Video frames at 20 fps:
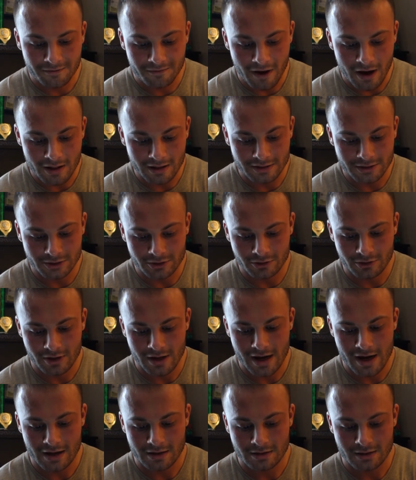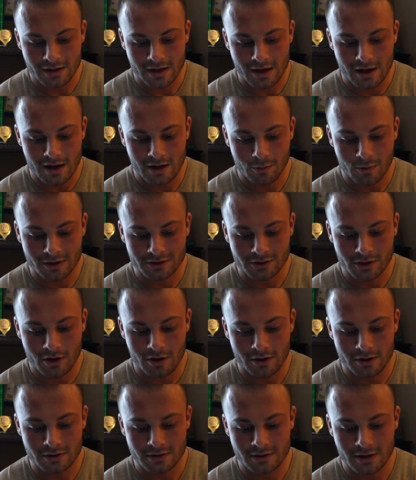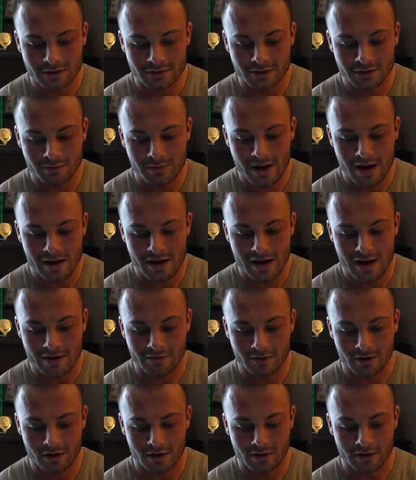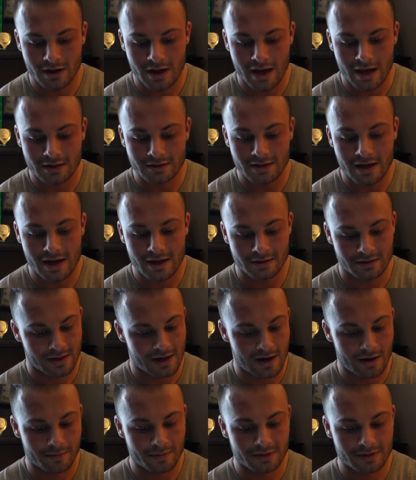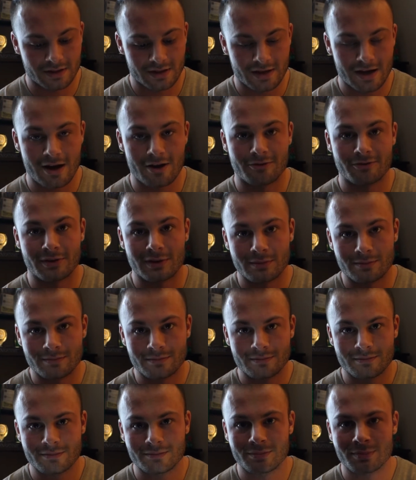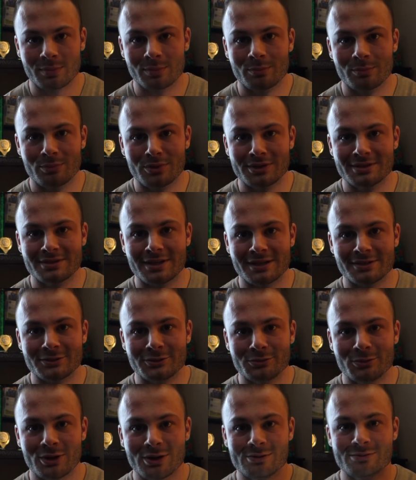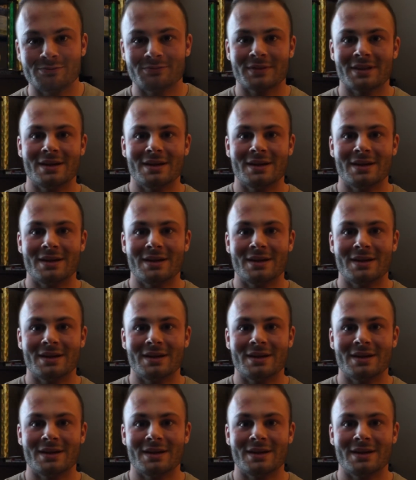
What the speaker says: Folly Jr. asked, what joggers does your man have on and tank top? Sick outfit. Appreciate you, bro.